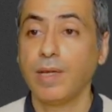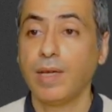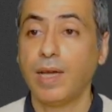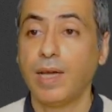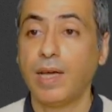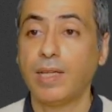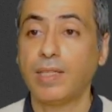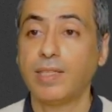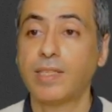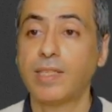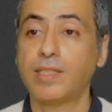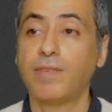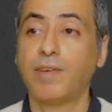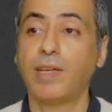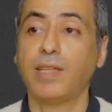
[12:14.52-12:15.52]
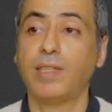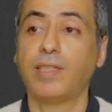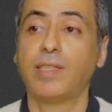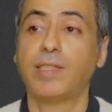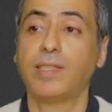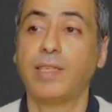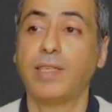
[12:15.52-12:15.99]
And this is very
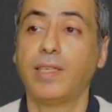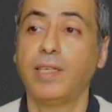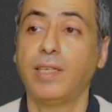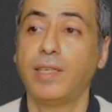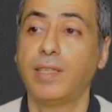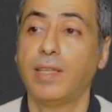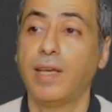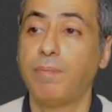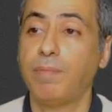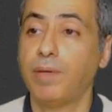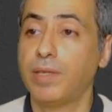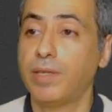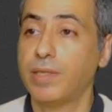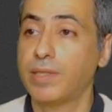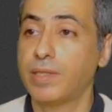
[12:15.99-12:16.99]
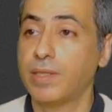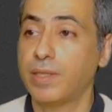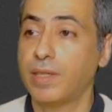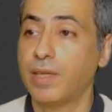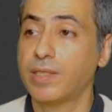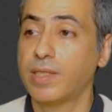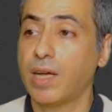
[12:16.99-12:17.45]
interesting here in the appearance.
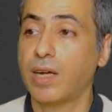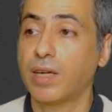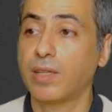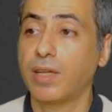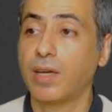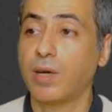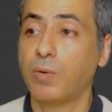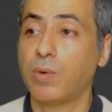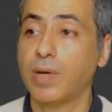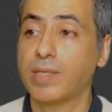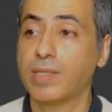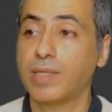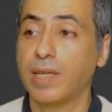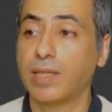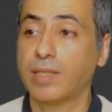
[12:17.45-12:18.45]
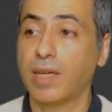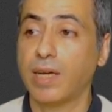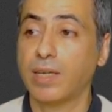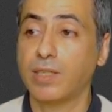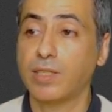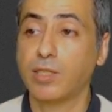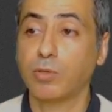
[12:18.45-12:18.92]
These are the ones that
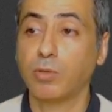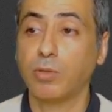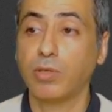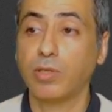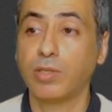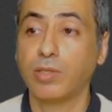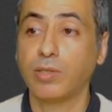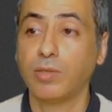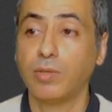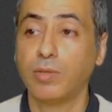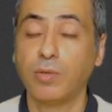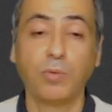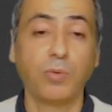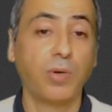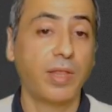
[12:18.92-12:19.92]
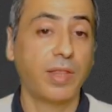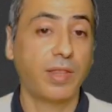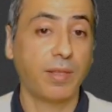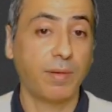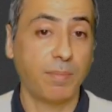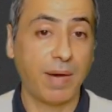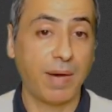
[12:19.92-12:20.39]
are installed
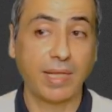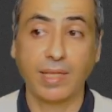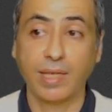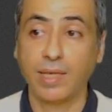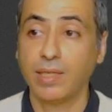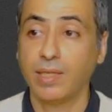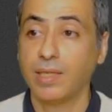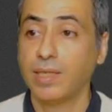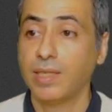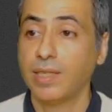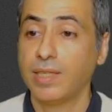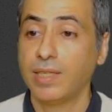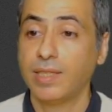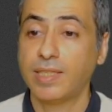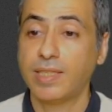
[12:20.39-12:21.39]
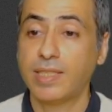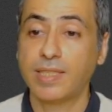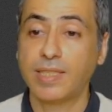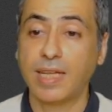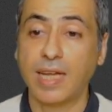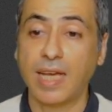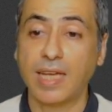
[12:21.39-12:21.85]
with Mate. This
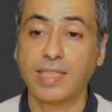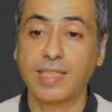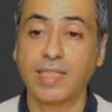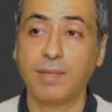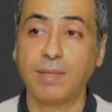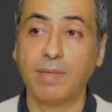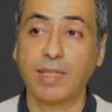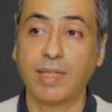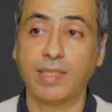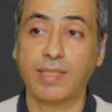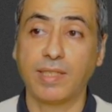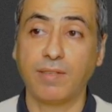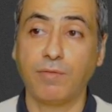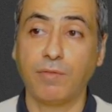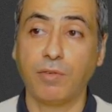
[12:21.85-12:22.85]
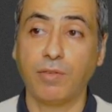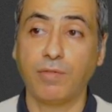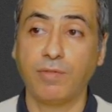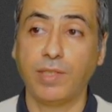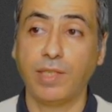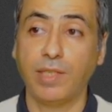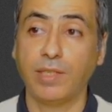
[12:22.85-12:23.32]
is the nice theme that is
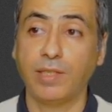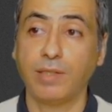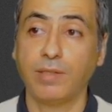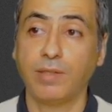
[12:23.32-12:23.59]
involved here.